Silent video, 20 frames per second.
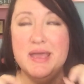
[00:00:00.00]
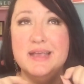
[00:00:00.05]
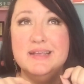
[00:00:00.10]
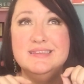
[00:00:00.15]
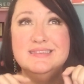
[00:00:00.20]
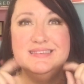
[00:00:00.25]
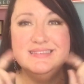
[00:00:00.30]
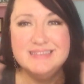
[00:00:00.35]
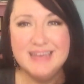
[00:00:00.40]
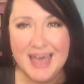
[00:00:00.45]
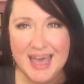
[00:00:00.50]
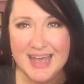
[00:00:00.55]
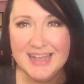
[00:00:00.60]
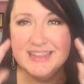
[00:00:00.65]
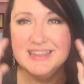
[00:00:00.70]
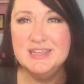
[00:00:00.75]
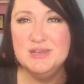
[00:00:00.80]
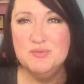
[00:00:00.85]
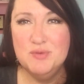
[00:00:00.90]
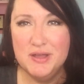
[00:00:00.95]

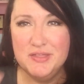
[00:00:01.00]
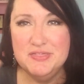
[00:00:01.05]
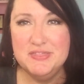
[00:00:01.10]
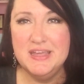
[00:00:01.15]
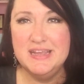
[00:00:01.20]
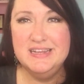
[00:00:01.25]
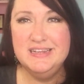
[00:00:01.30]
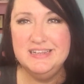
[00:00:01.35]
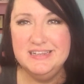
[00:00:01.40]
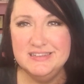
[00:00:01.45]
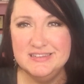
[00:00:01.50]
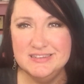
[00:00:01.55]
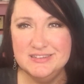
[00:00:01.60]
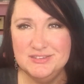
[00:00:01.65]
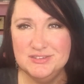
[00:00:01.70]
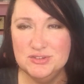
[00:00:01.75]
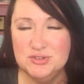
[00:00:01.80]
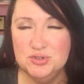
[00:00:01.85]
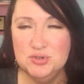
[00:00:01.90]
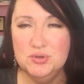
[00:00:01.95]
exactly what they need to
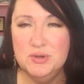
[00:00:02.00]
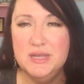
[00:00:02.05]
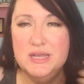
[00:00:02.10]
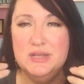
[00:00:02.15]
do